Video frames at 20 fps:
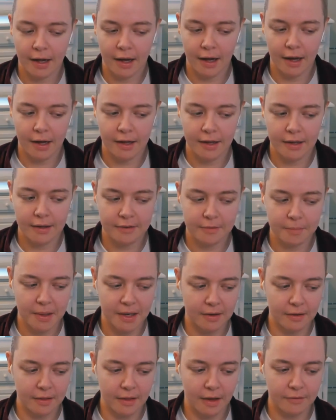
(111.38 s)
I
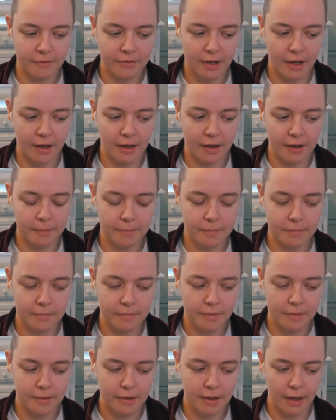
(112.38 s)
spend a lot of time
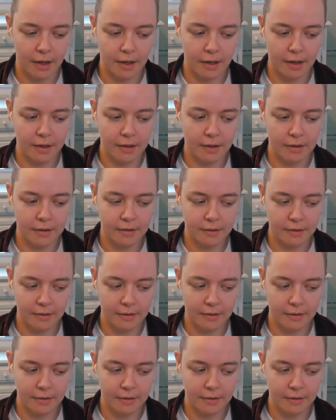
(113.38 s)
uh,